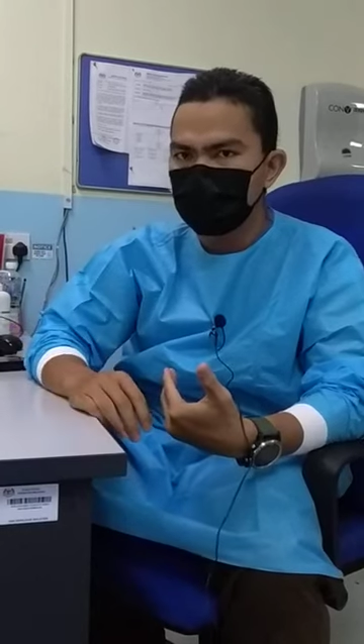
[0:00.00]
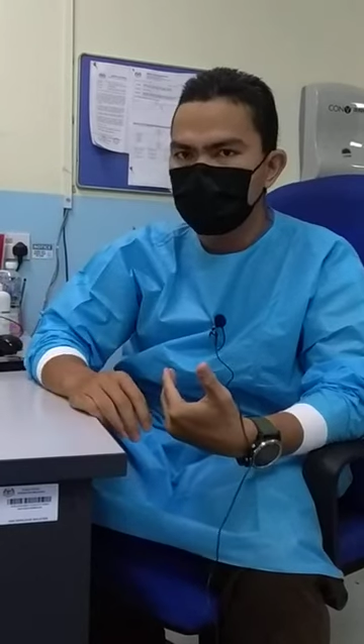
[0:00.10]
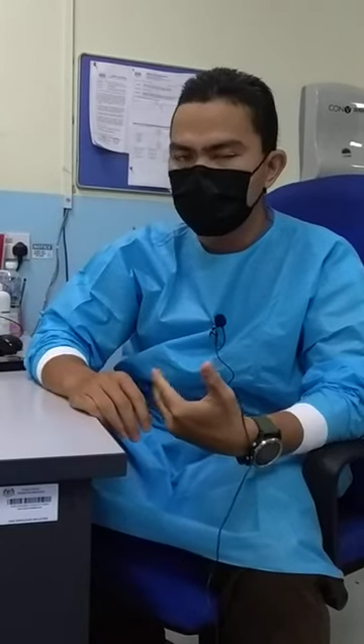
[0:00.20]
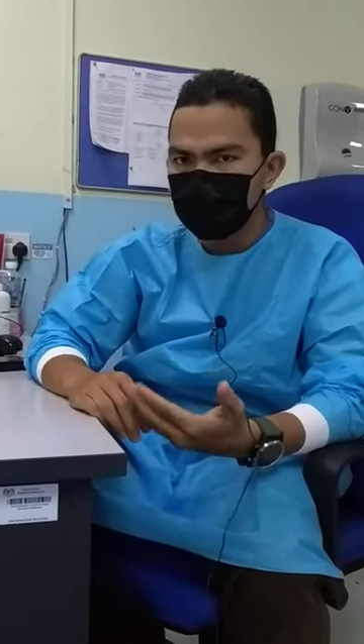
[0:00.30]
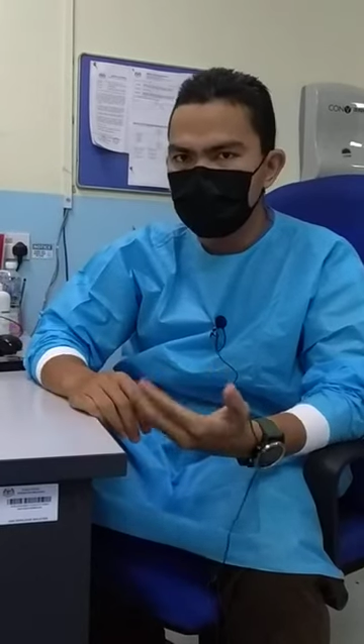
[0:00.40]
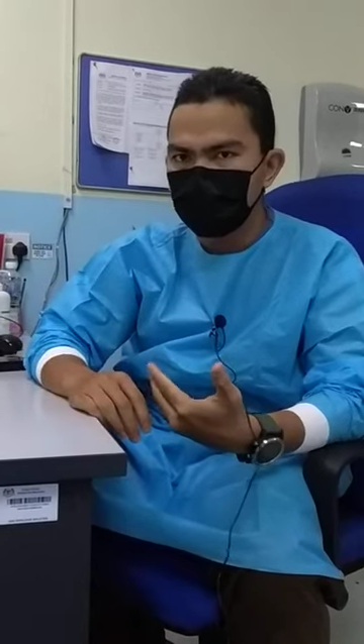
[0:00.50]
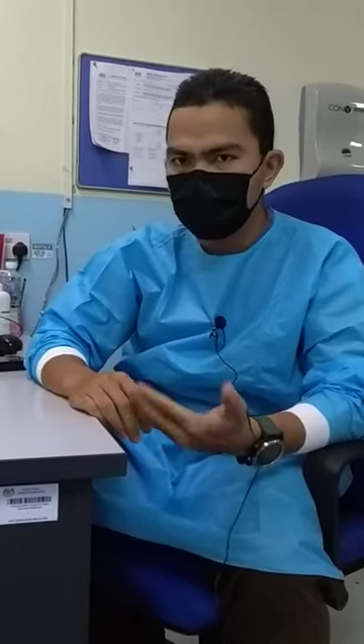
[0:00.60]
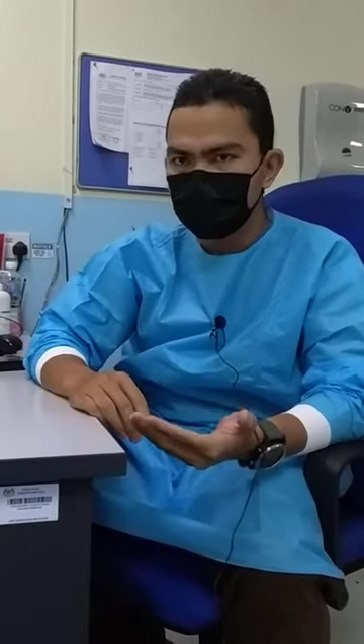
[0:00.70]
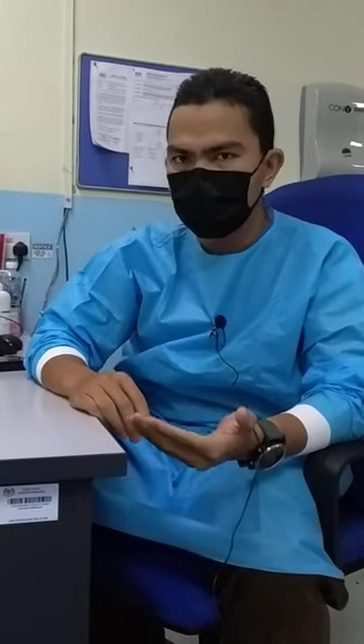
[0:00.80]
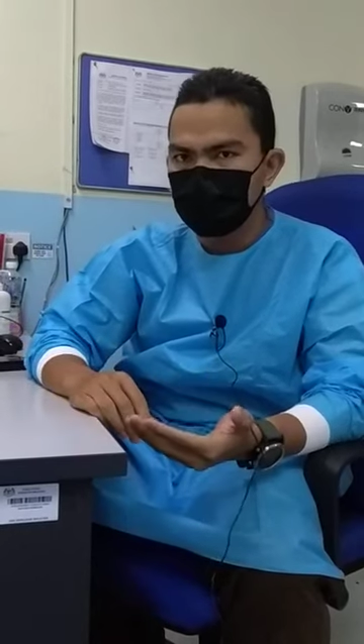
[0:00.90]
purpose for
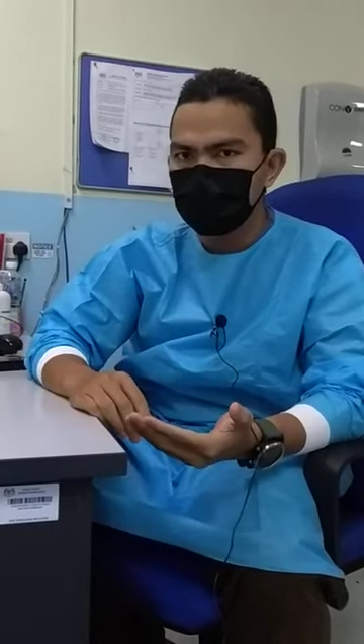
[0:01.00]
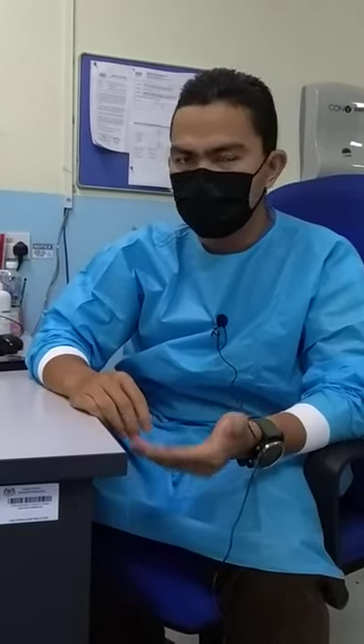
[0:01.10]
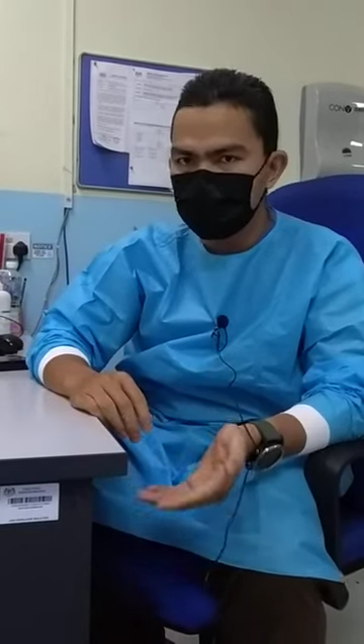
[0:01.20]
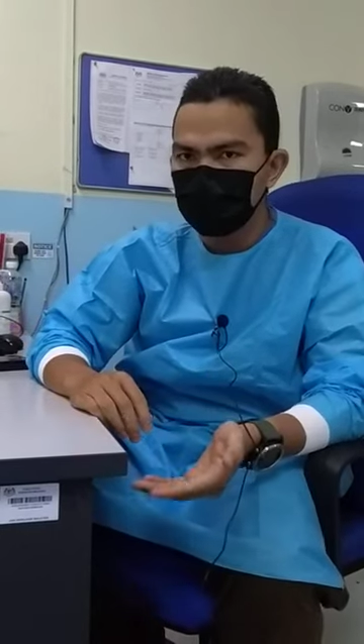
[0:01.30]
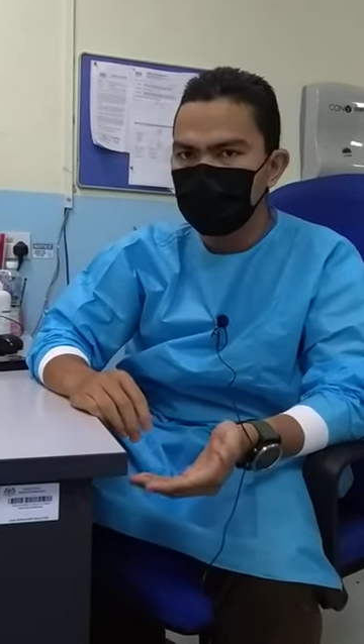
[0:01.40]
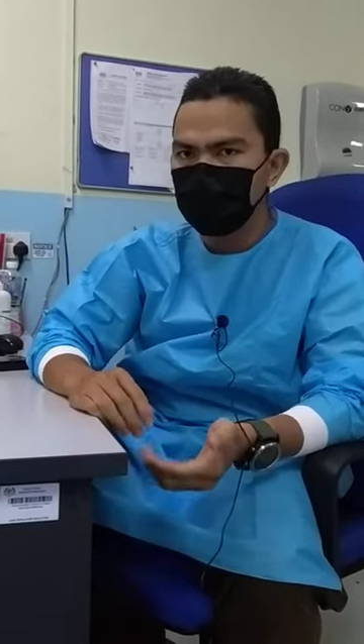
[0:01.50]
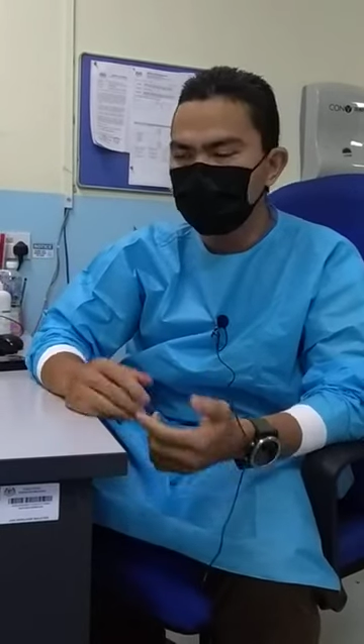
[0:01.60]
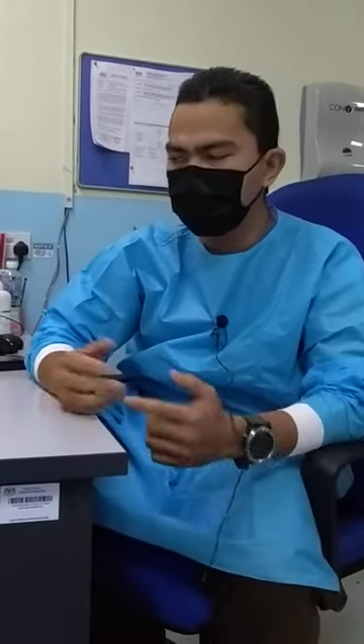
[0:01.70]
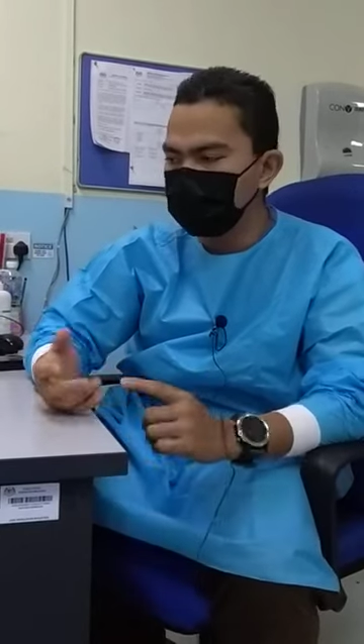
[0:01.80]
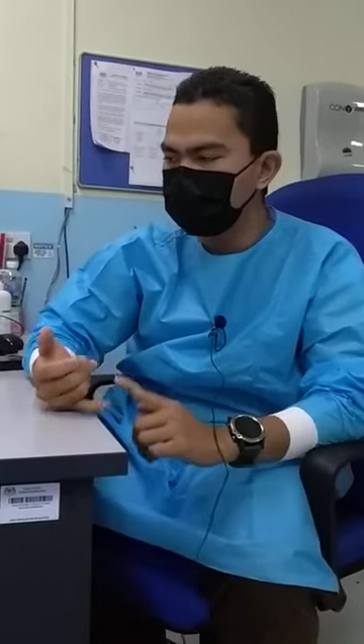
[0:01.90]
the conservative,
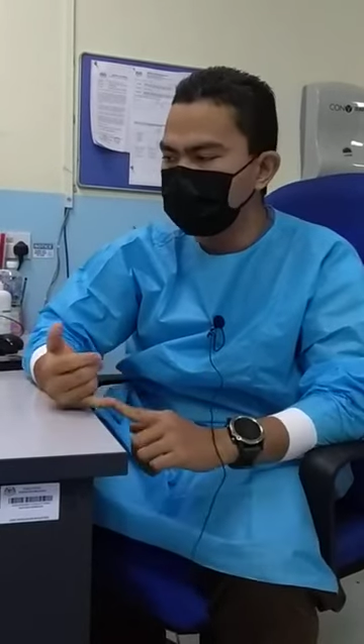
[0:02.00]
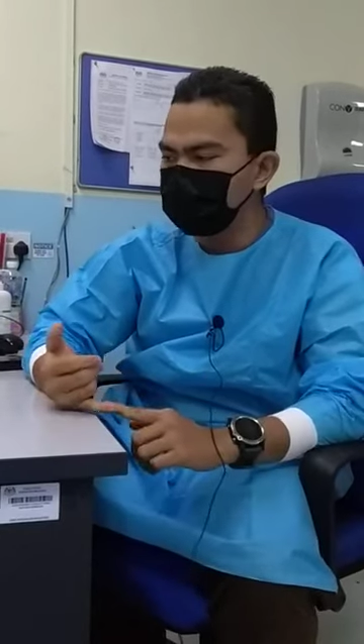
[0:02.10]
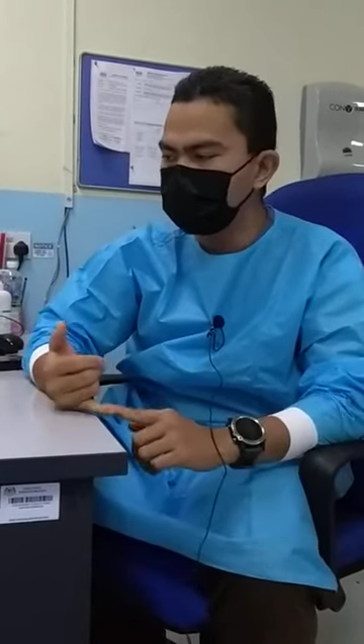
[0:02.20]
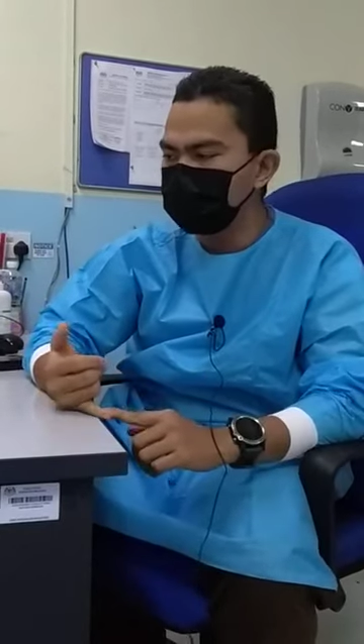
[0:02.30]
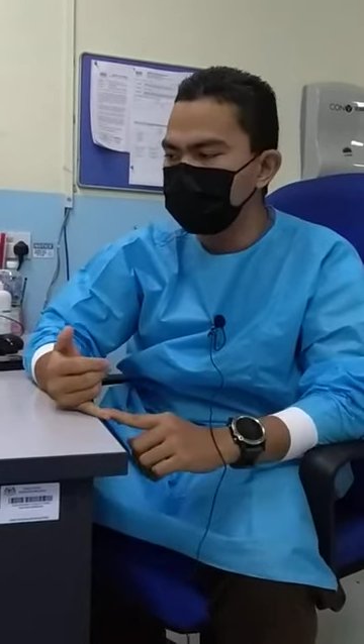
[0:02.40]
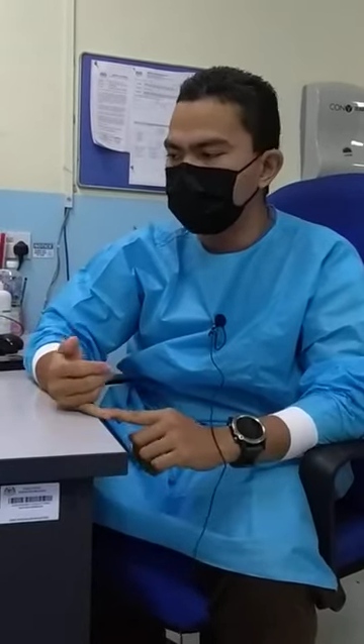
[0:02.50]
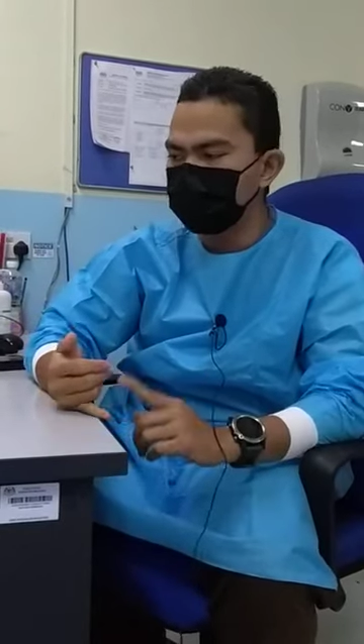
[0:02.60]
non-pharmaco and